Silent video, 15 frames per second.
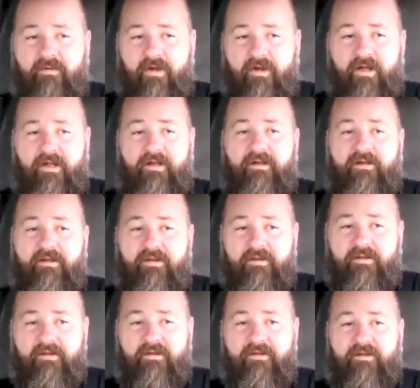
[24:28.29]
So.
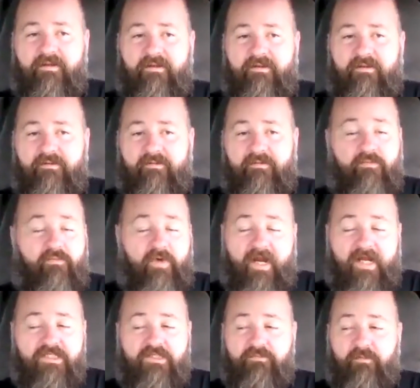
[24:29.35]
When
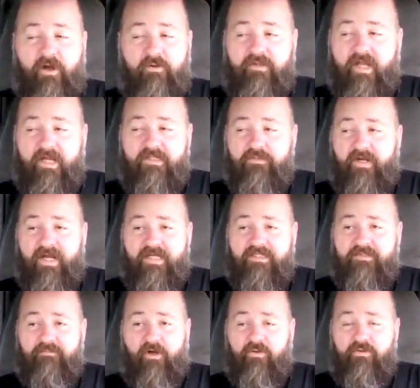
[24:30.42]
I smoked, that's what I
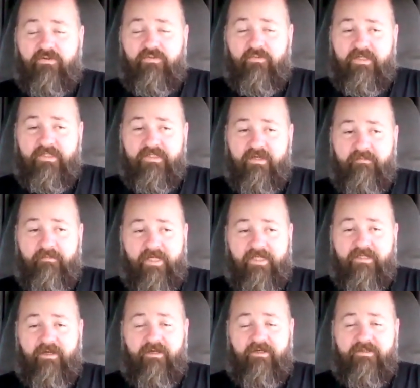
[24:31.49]
smoked was
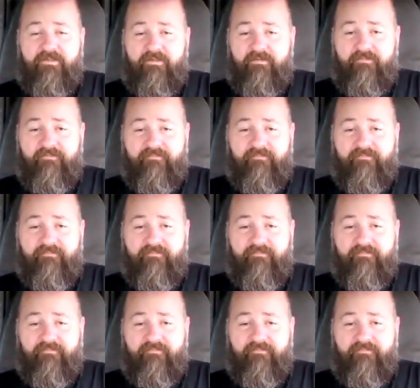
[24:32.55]
menthols.